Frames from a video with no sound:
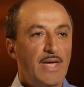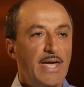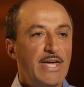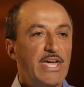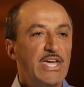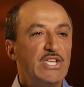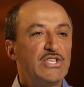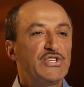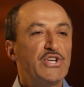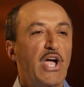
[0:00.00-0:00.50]
A
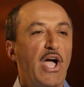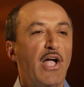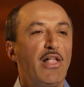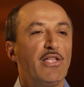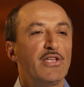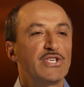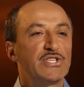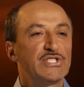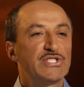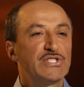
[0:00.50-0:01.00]
key
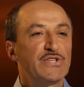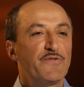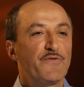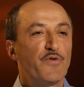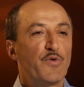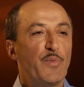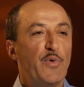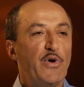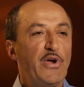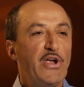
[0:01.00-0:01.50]
challenge
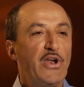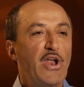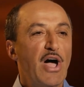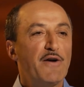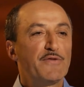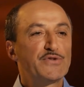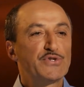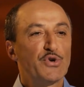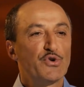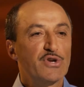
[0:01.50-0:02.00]
for marine and
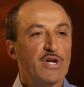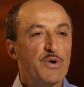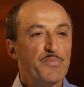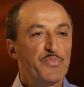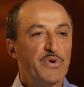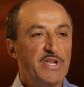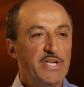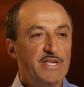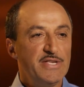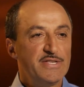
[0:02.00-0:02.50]
offshore
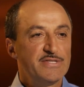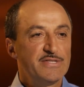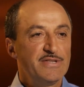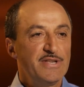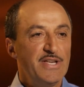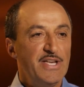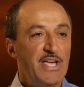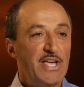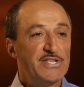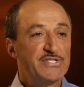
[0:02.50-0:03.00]
companies
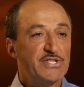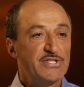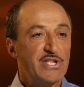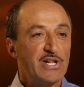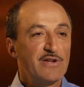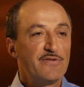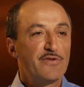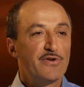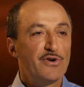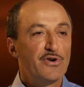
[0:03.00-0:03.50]
is to
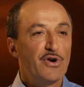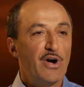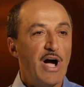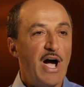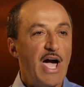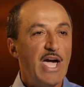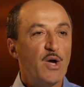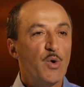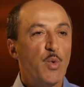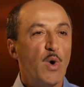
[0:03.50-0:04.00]
deliver
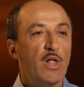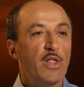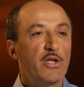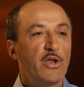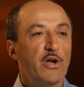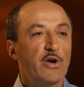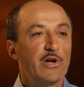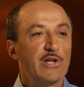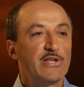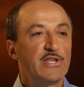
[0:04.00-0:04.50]
high-quality
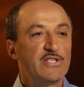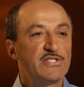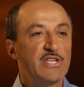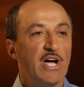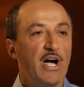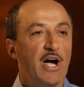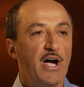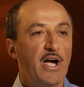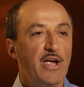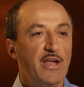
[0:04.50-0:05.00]
early
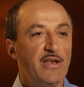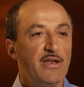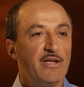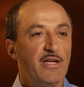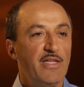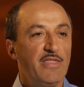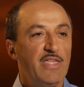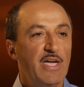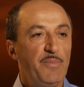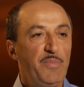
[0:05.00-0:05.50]
design
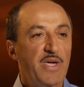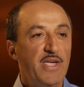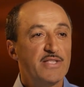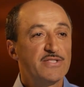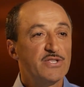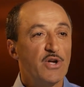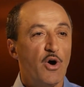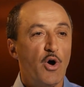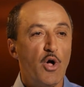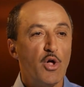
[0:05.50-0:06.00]
that
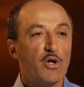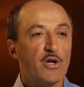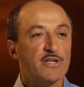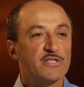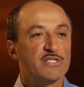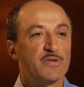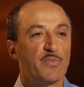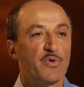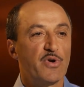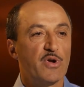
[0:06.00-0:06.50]
meets all
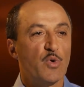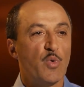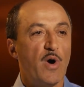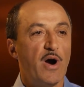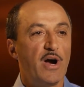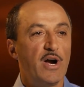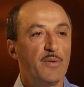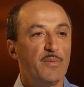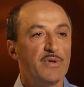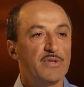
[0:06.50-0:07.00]
customer
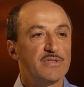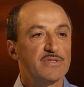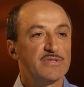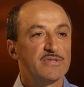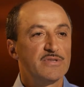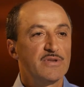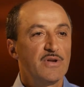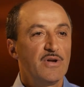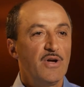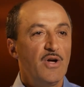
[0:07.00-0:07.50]

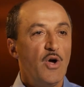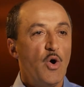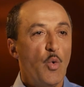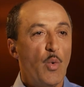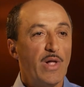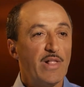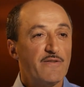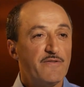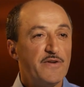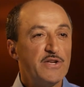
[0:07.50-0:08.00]
requirements
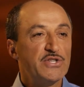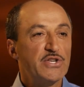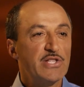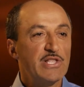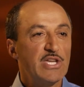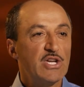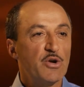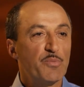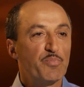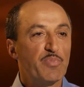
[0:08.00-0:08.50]
while
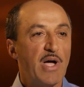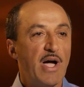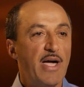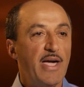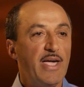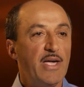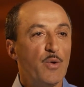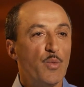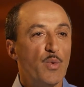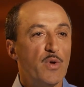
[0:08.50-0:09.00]
efficiently
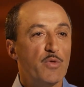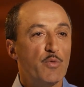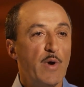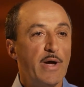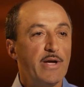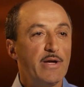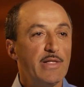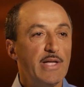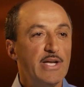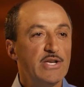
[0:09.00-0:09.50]
complying with
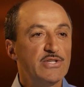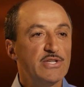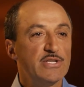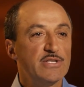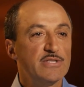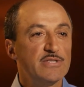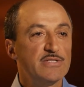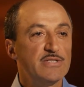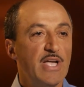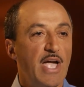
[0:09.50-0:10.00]

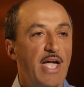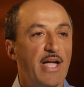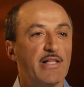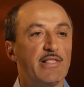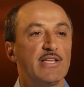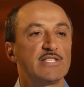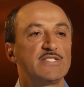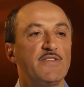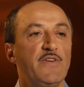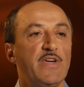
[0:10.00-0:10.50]
regulations and
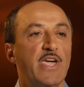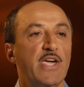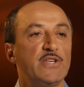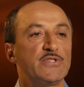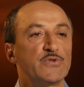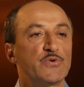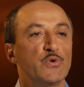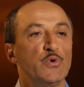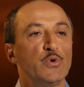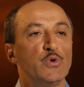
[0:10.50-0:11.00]

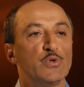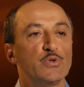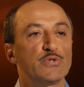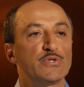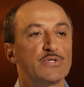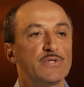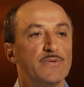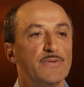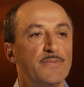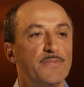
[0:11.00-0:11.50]
classification rules.